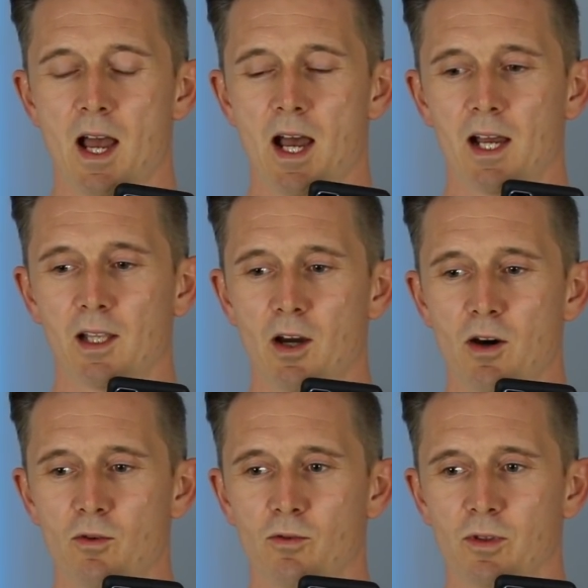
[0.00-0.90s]

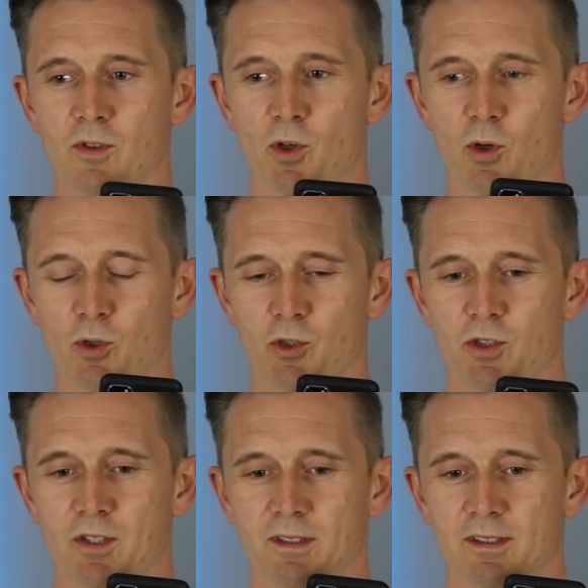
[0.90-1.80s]
Hello,
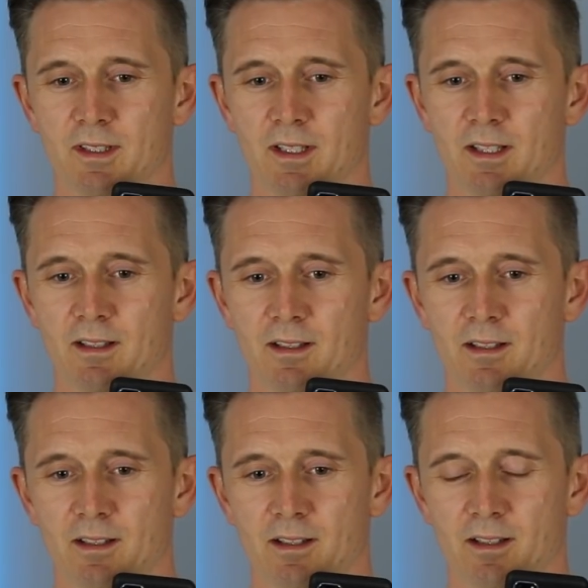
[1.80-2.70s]
George.
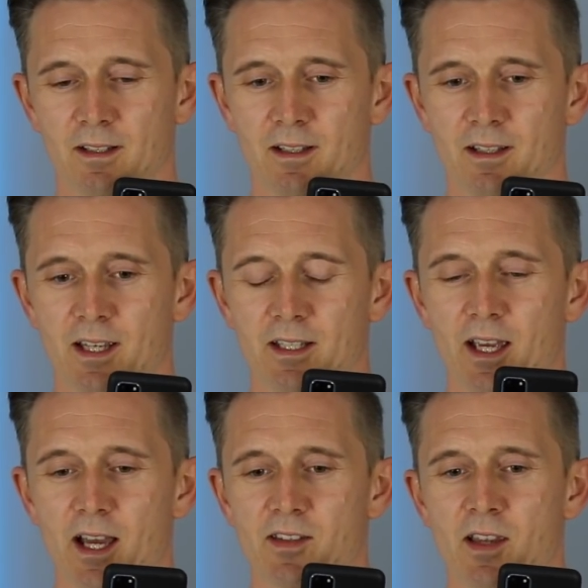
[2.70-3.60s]
Yes.
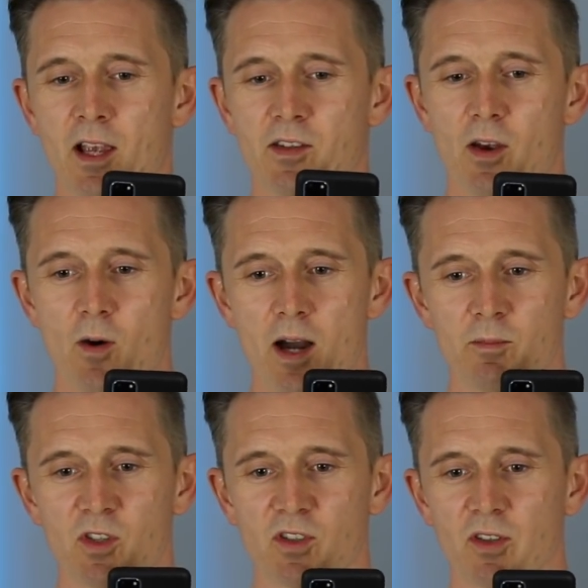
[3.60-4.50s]
Yes. So
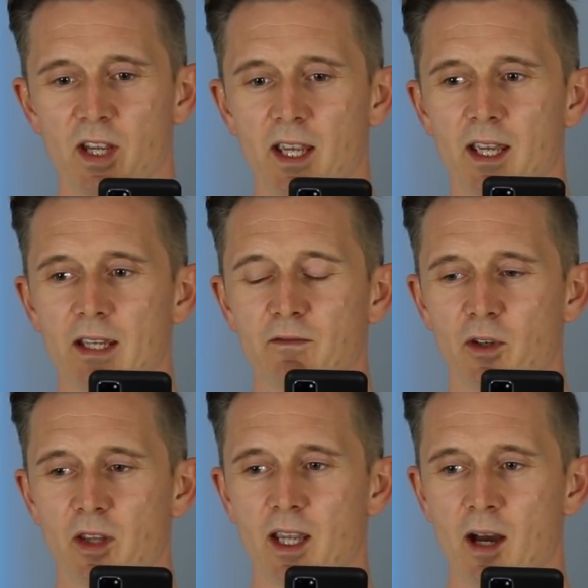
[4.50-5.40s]
I'm just stood here in front
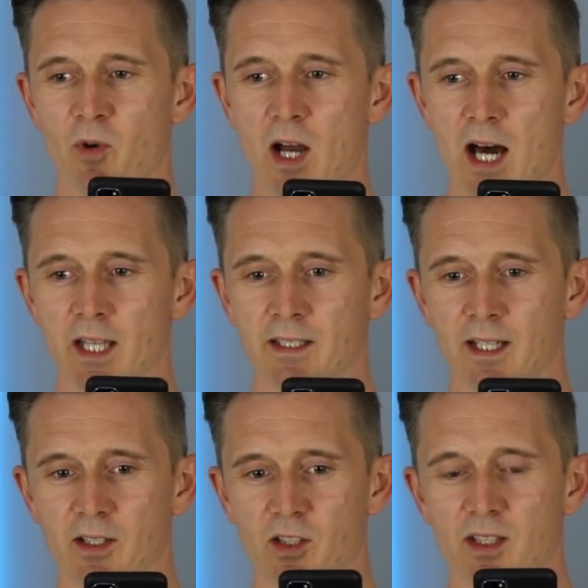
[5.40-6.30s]
of the camera and
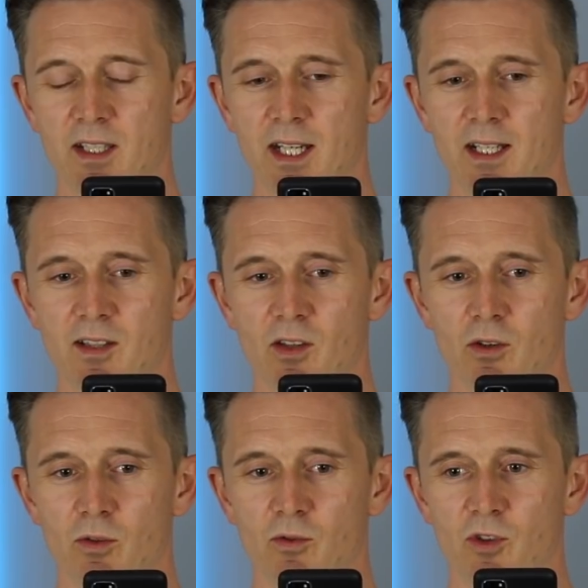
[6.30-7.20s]
I just needed
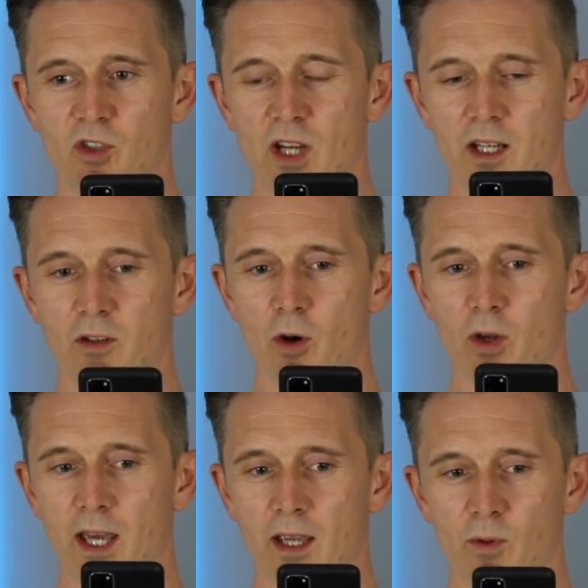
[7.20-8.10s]
to just check you're
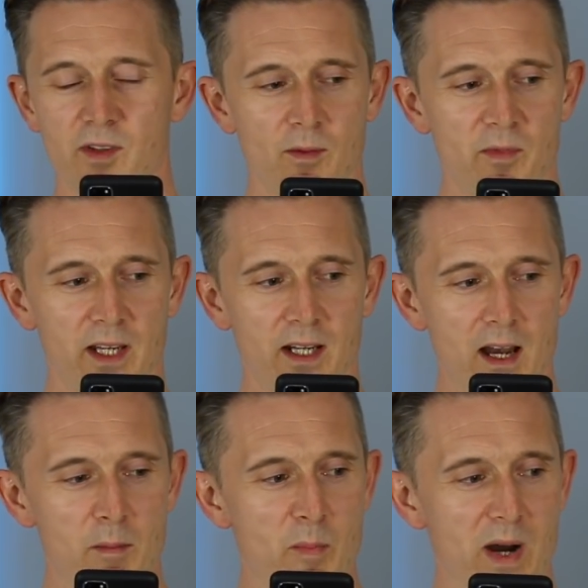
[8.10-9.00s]
okay with something
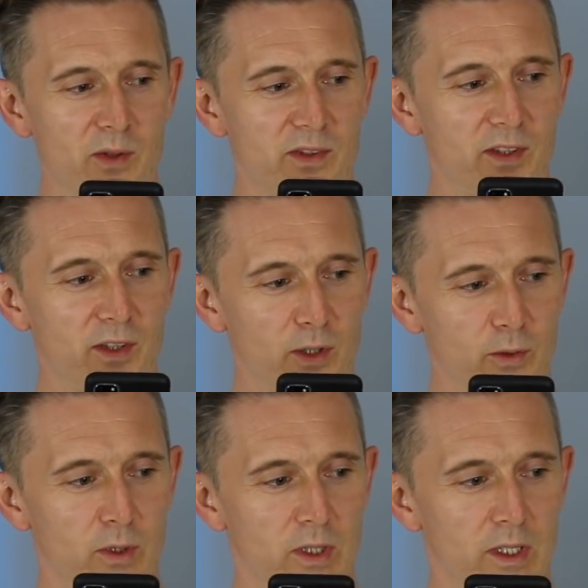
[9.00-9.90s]
I'm about to do.